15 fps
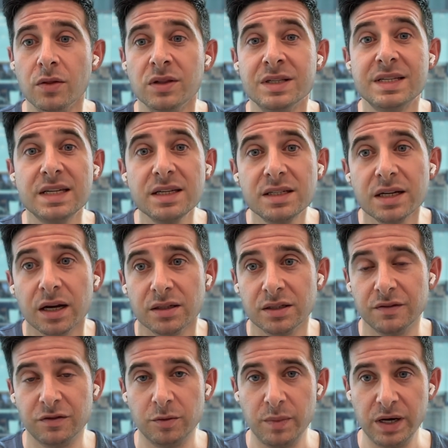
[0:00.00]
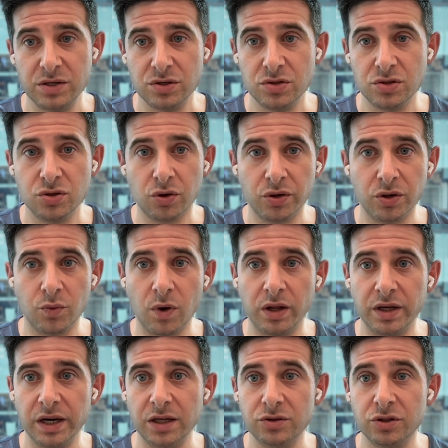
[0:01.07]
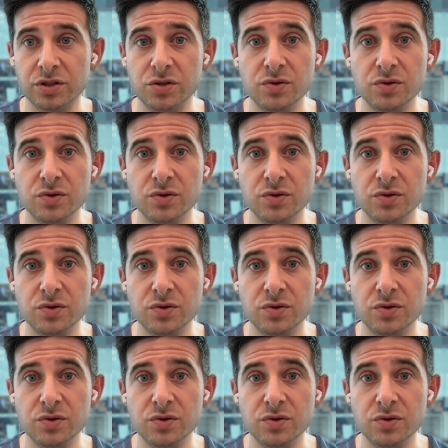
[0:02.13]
detailed information showing your wallet address.